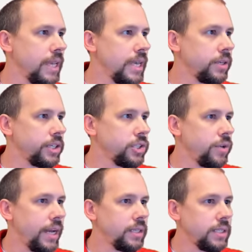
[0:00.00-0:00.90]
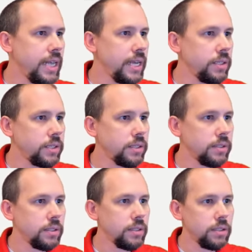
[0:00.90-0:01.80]
English United States.
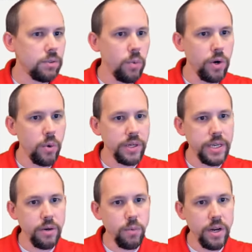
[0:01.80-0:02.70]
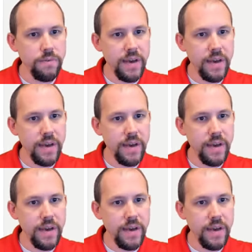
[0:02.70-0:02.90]
We're going to get rid of